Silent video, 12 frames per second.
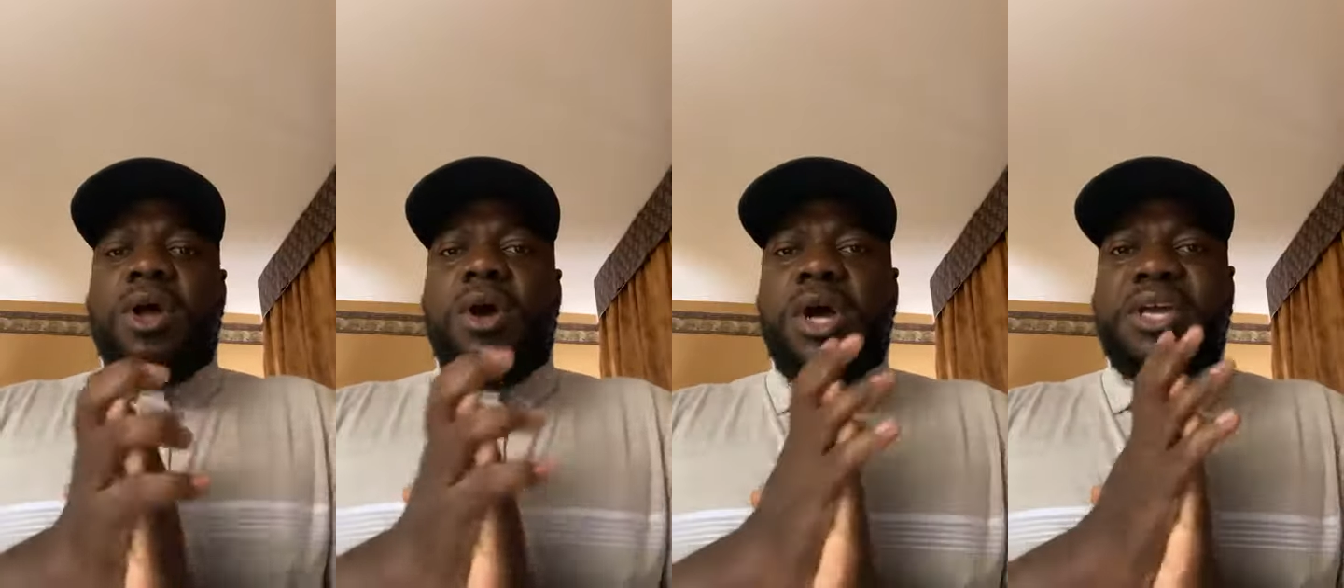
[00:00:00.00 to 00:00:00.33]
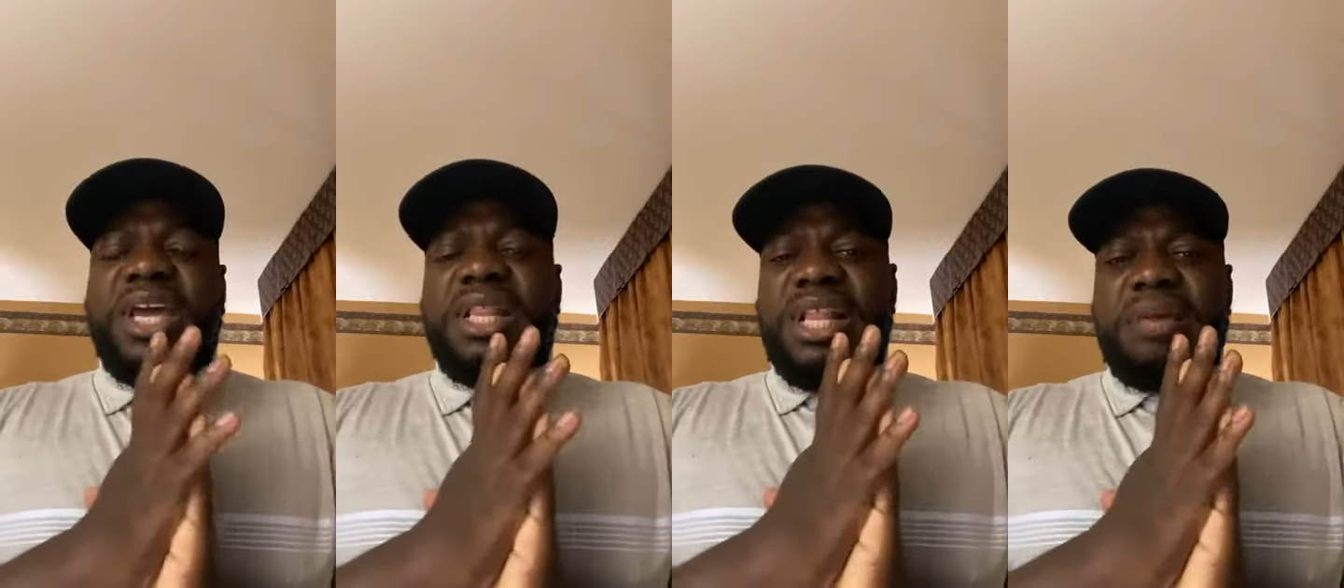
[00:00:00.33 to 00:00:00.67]

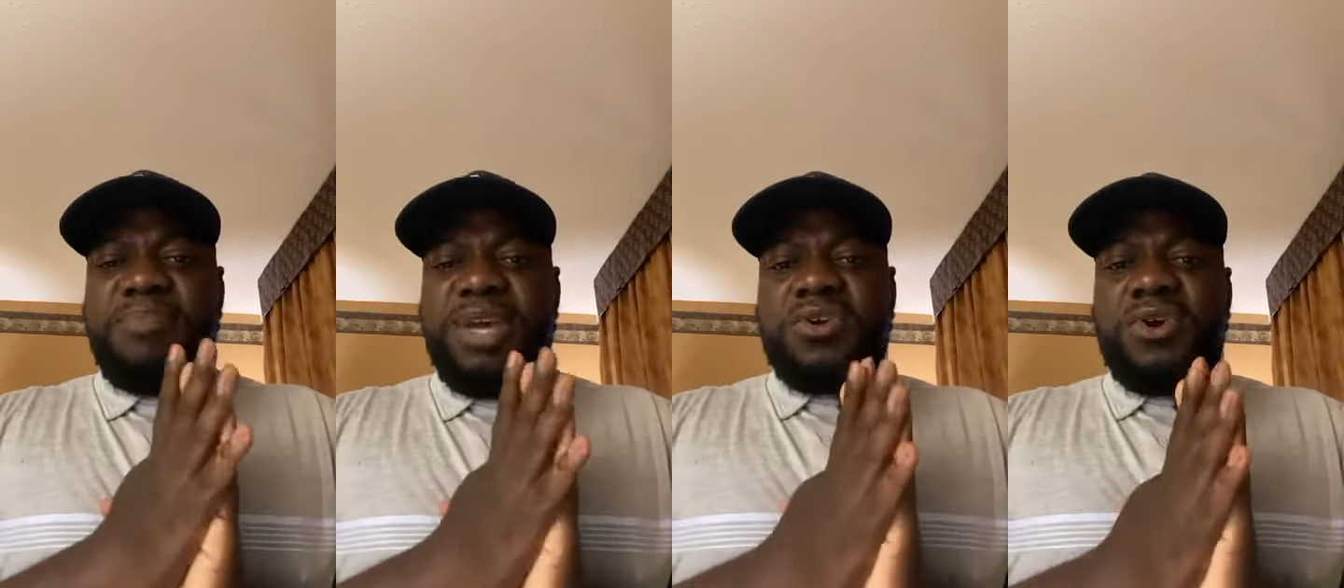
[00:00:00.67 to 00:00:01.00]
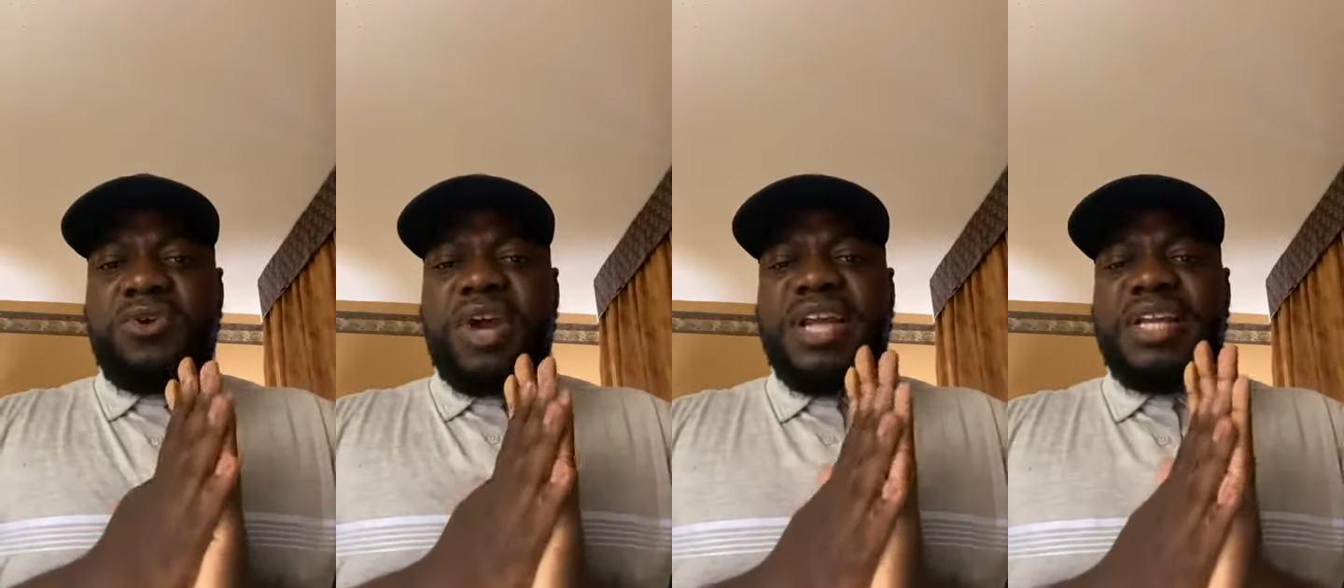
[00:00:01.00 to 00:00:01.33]
Okay, let me
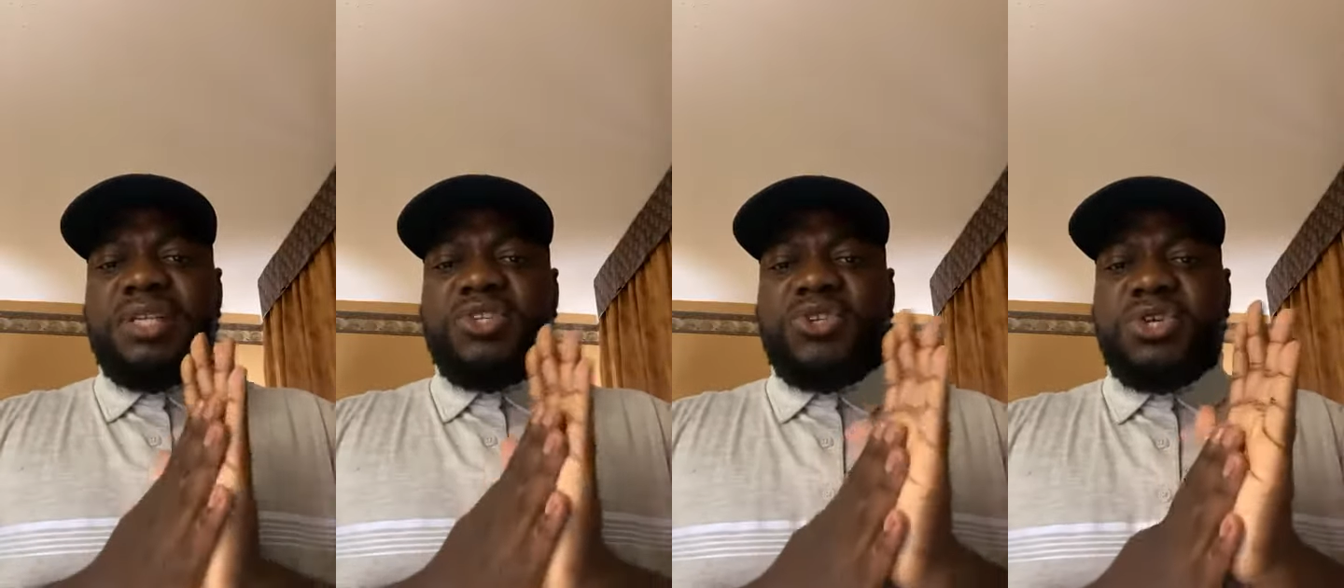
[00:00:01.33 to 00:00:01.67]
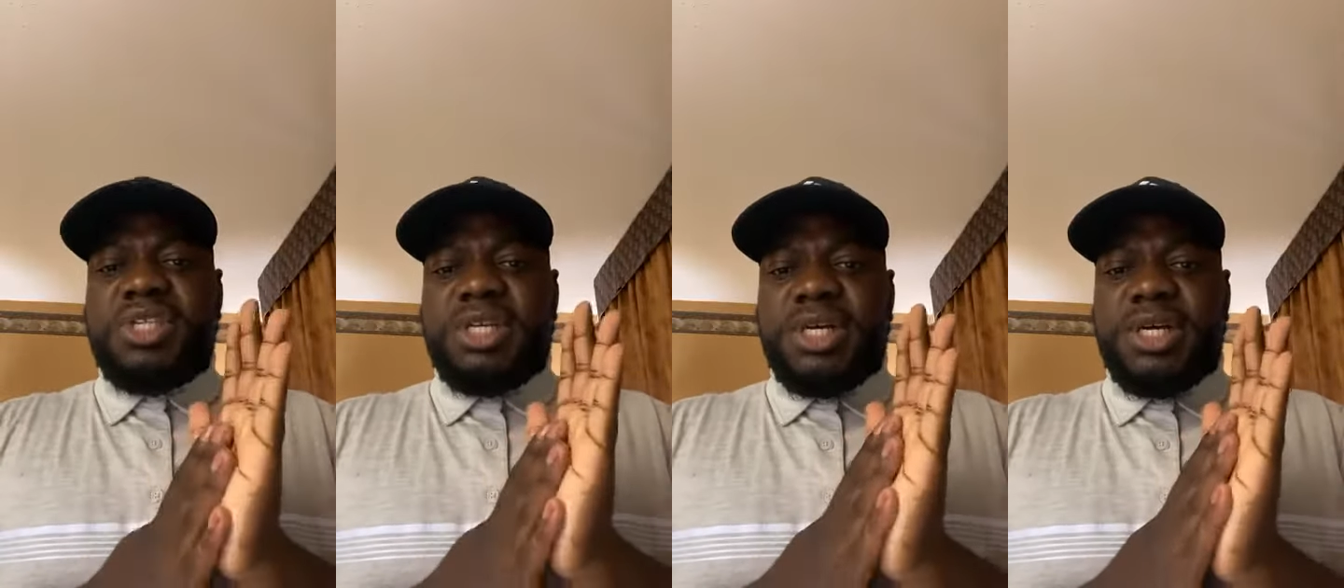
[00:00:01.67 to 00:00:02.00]
go right into
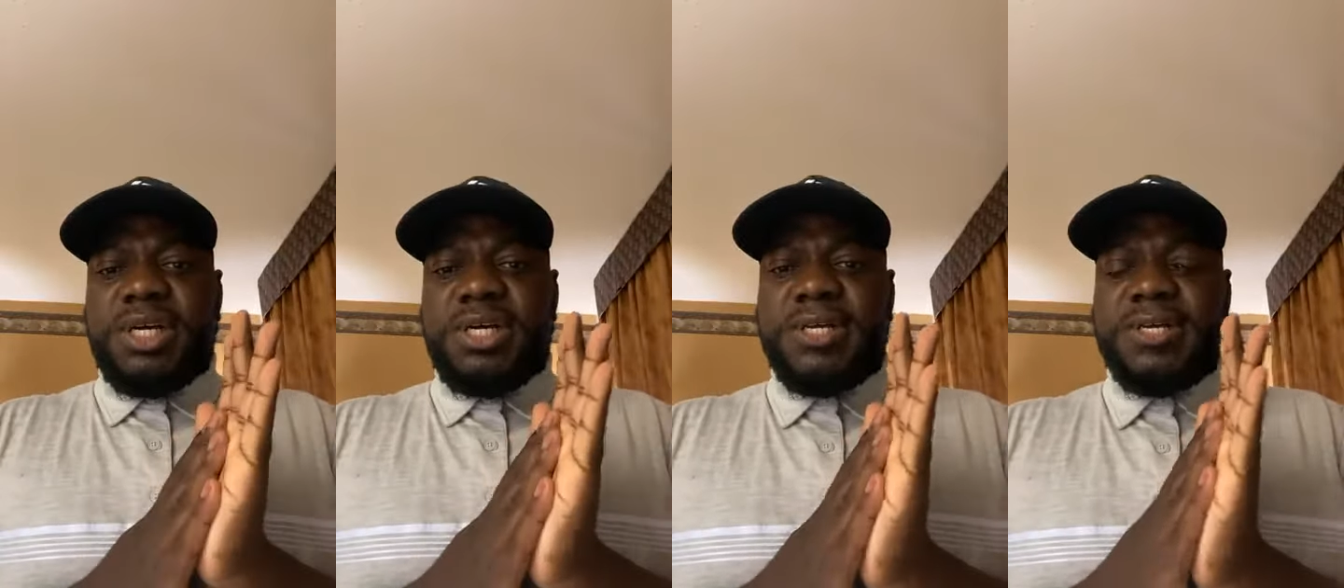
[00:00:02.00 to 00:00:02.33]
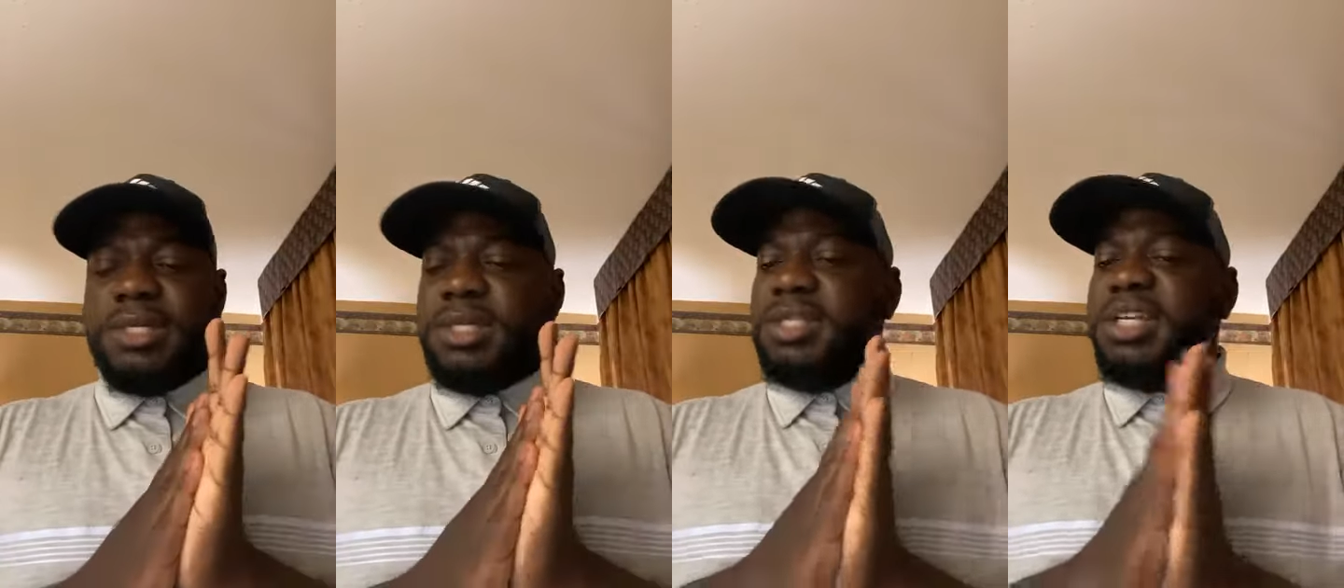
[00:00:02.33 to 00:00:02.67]
the
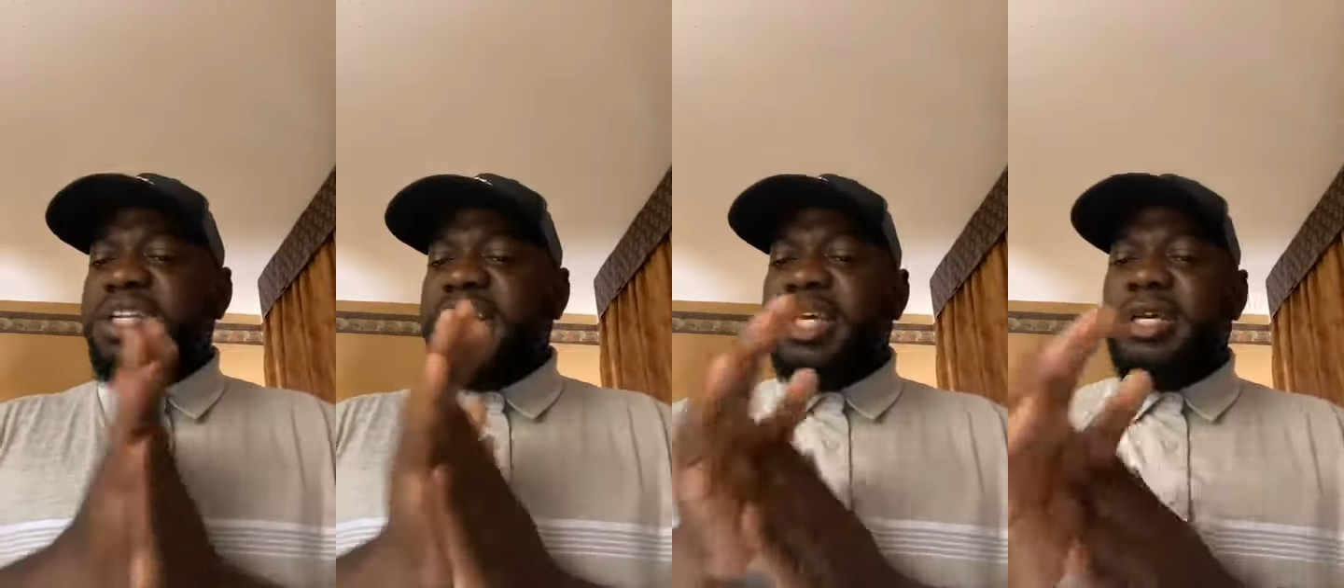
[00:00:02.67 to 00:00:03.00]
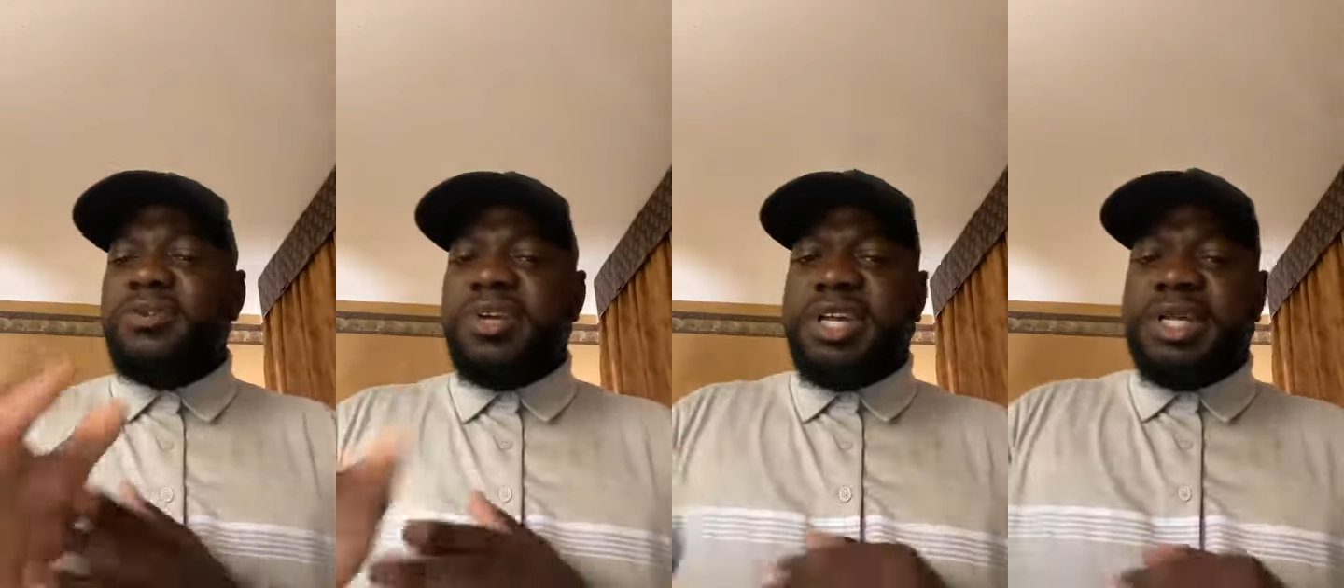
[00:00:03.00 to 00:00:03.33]

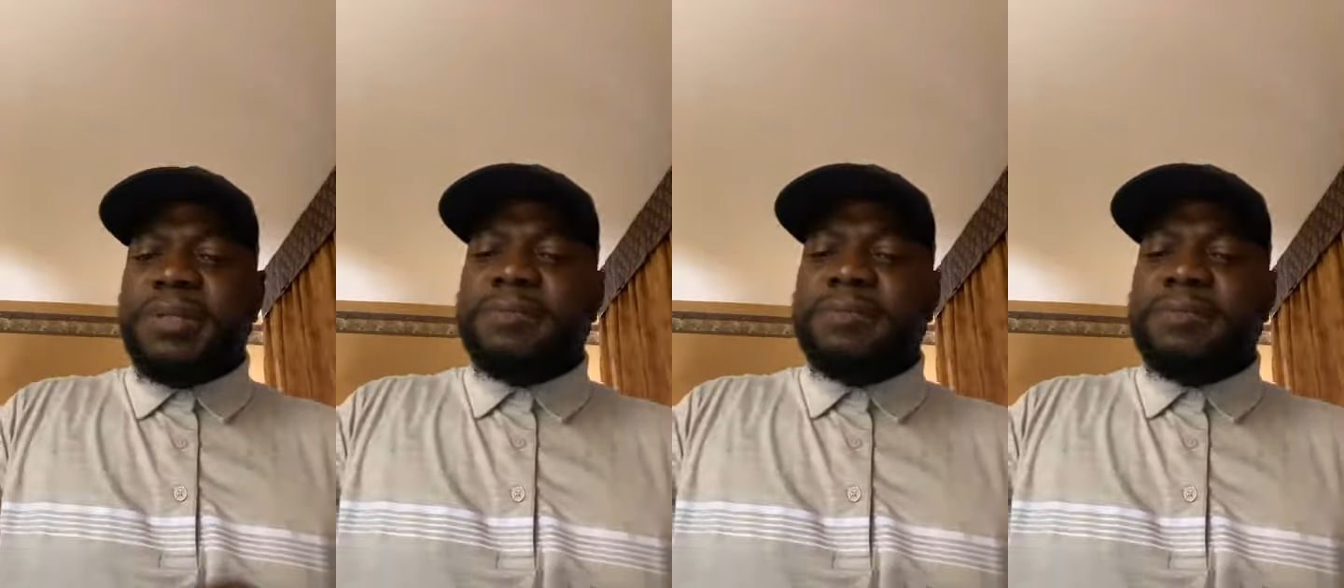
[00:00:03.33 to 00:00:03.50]
nitty-gritty.